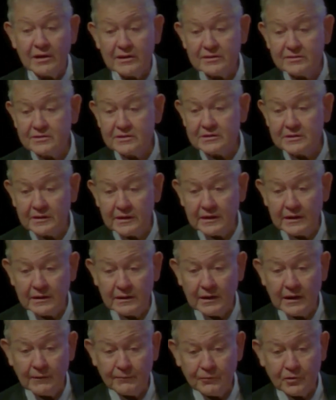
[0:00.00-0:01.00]
the
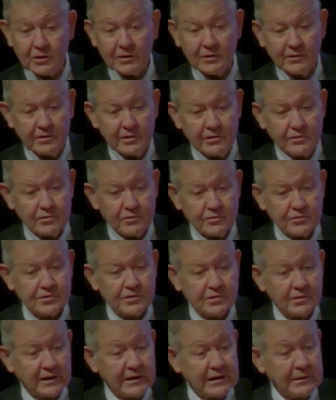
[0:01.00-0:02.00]
effort continues to
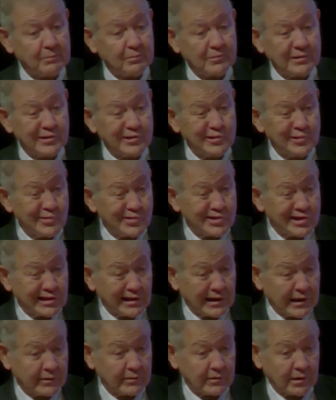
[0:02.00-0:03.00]
keep reducing that
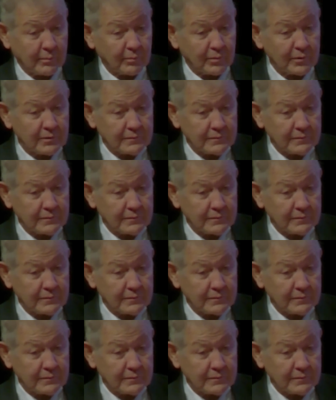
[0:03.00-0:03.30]
number.